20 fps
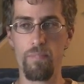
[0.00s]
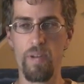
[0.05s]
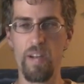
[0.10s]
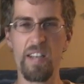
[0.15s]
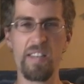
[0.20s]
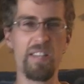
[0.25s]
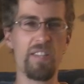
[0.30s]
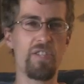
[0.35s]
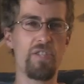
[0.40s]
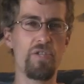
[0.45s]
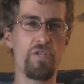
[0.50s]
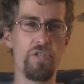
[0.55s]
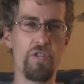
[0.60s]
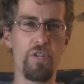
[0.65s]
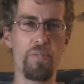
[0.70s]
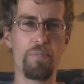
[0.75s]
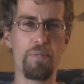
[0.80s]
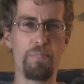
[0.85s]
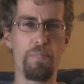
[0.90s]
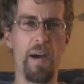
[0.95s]
in essence,
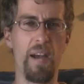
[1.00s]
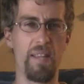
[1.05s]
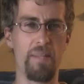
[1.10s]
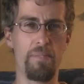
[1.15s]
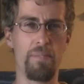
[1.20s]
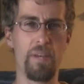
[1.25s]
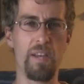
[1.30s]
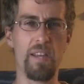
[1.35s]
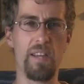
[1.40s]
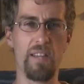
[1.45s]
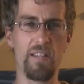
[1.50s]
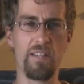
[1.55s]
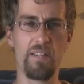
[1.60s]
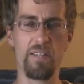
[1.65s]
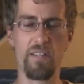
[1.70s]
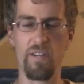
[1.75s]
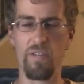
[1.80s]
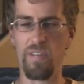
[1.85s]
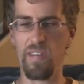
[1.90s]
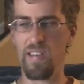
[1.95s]
duped by the media
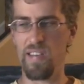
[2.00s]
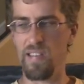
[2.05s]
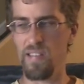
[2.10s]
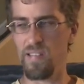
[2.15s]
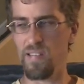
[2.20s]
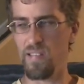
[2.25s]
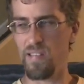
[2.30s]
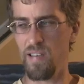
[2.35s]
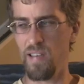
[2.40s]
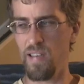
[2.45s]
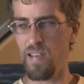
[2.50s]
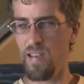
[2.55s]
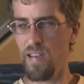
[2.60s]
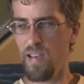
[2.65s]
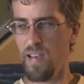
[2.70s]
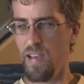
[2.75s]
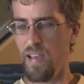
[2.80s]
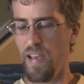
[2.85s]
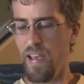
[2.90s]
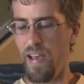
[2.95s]
so easily.
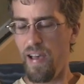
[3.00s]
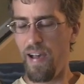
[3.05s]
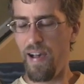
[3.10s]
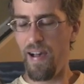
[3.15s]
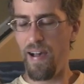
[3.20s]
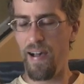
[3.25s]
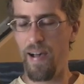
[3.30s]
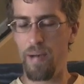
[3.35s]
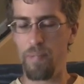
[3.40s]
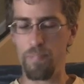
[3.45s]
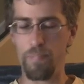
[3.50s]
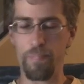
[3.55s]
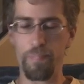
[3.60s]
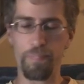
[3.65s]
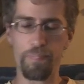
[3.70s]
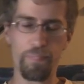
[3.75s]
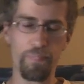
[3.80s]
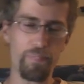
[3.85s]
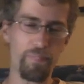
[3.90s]
Um,